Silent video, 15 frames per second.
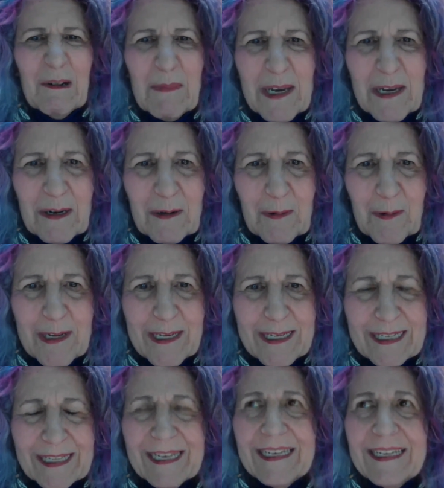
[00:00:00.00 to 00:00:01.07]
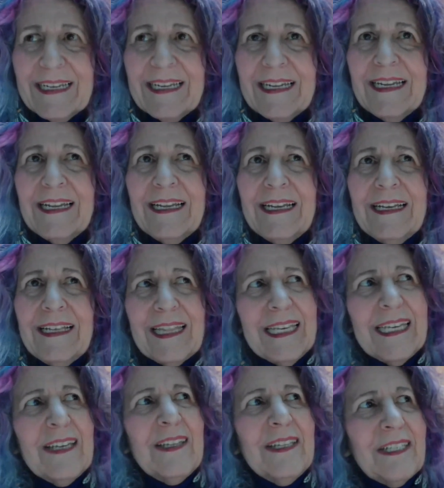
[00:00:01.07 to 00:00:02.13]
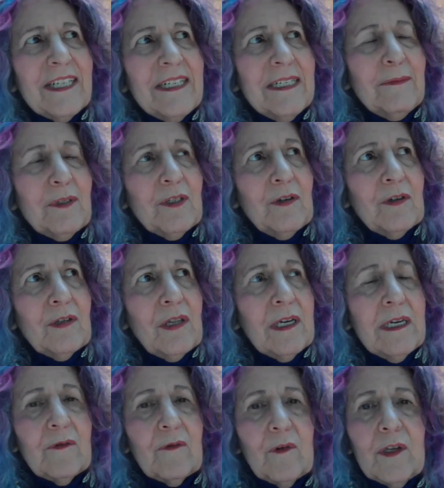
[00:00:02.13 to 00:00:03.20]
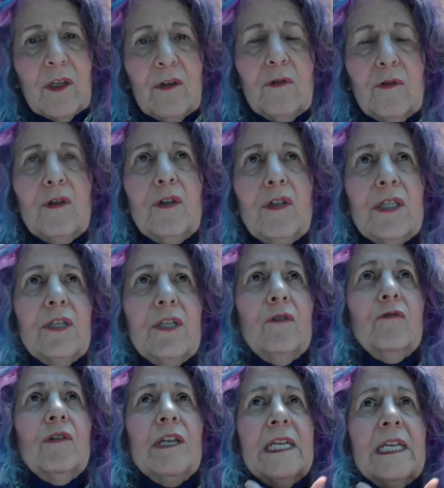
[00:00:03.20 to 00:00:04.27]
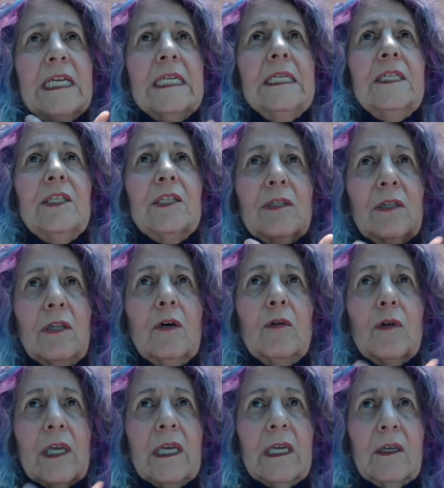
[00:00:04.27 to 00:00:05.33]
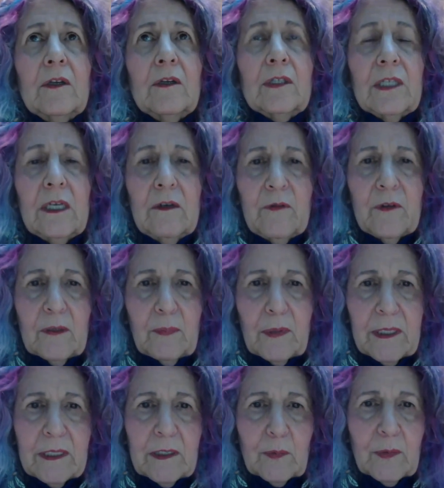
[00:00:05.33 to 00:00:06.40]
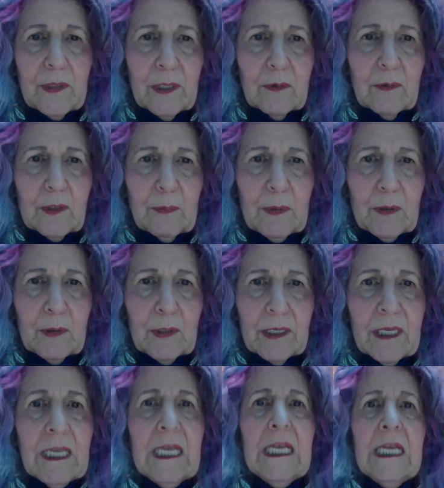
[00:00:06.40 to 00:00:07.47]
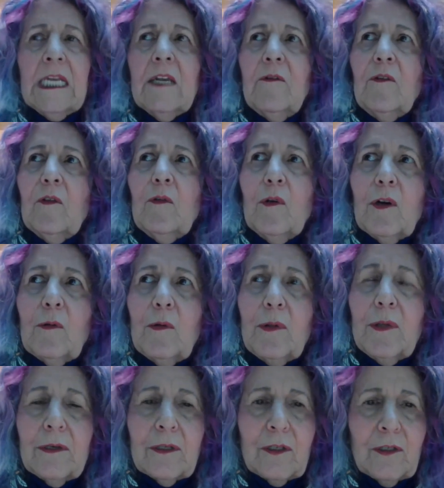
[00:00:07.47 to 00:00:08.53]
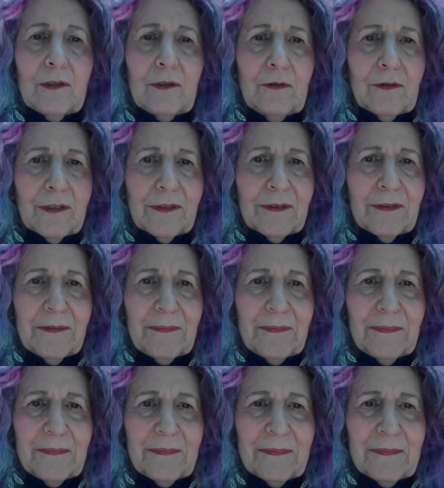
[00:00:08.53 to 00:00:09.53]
no matter when, Think of the times in your life when you needed to locate yourself in a place where there was beauty. If you work with young children,